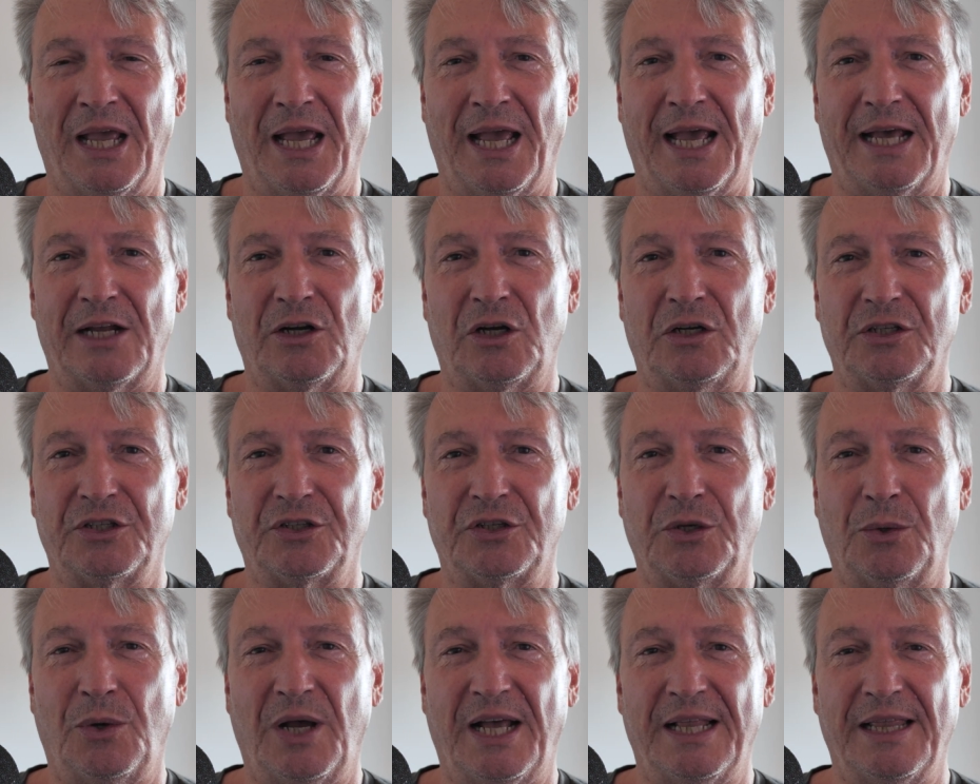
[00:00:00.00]
And
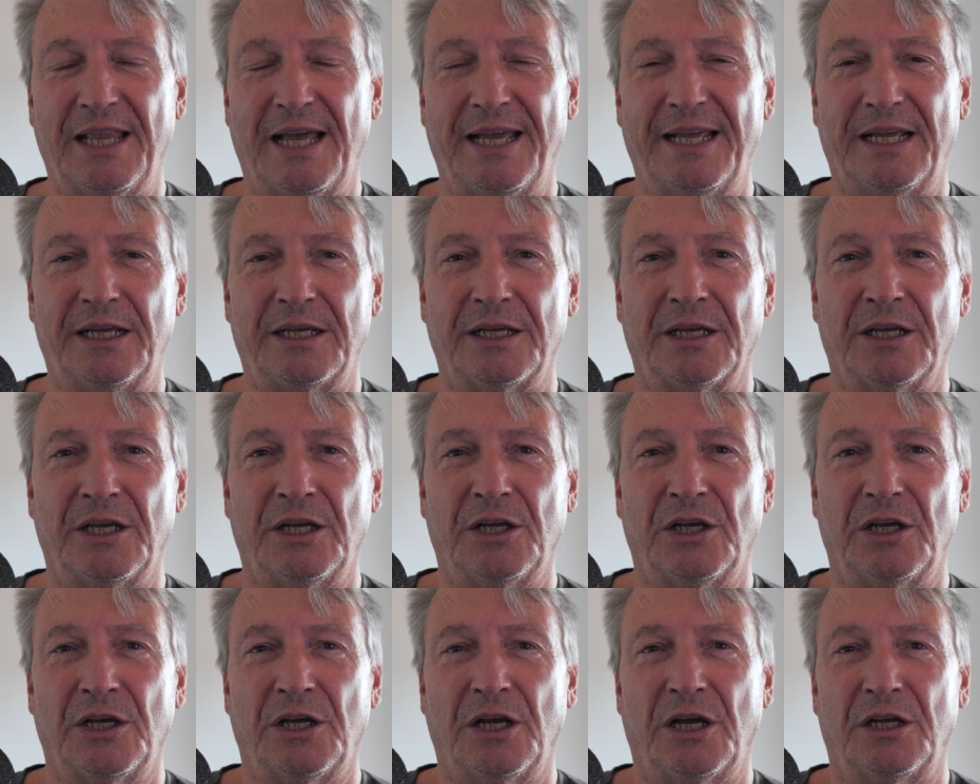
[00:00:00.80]
also, I like
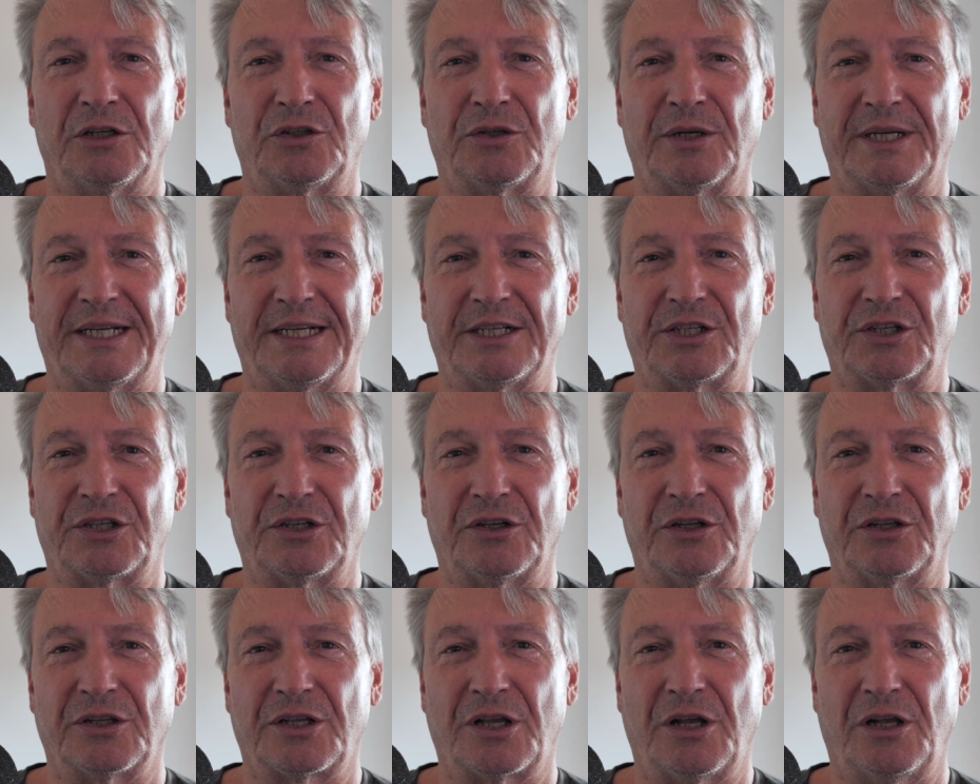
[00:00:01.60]

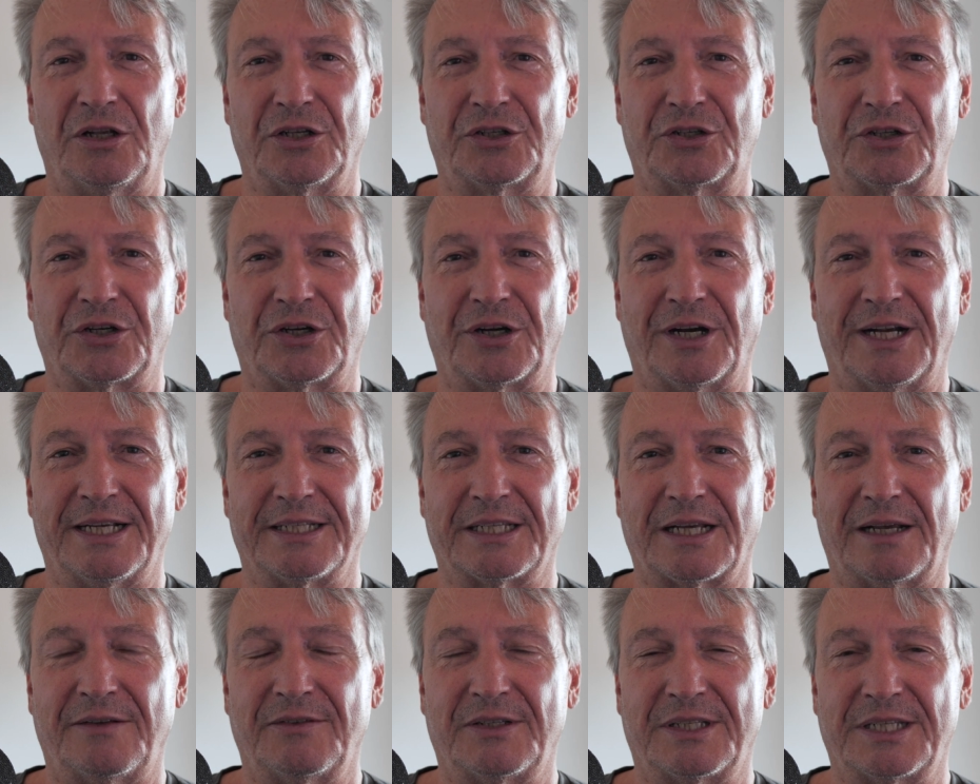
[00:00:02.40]
traditional culture,
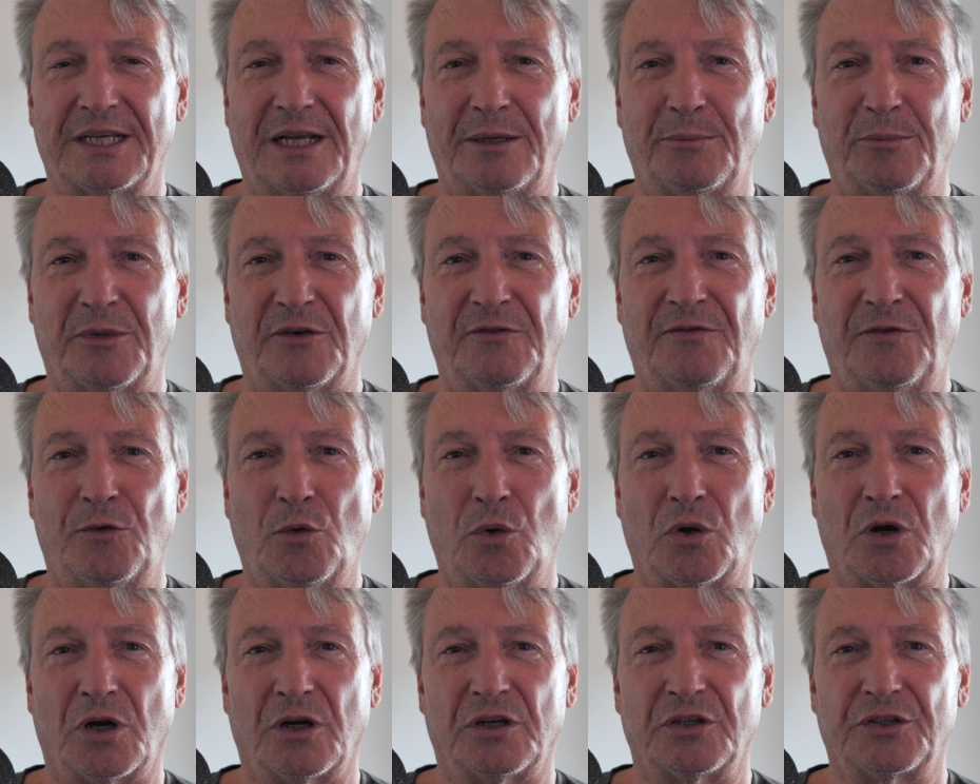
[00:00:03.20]
as I've said
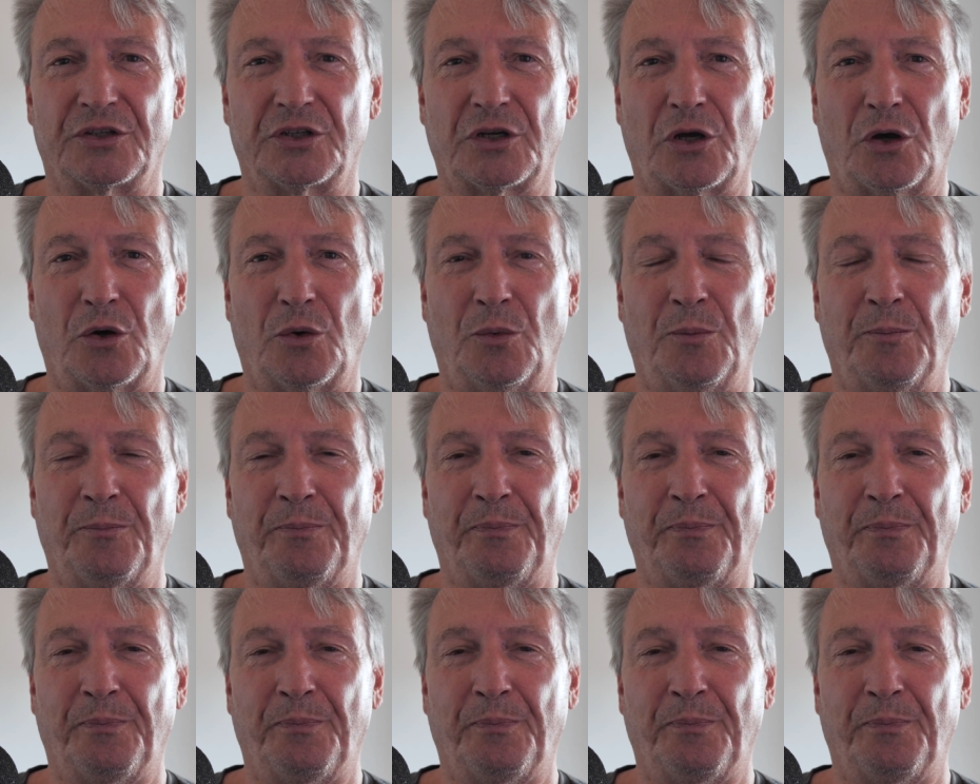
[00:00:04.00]
before. So,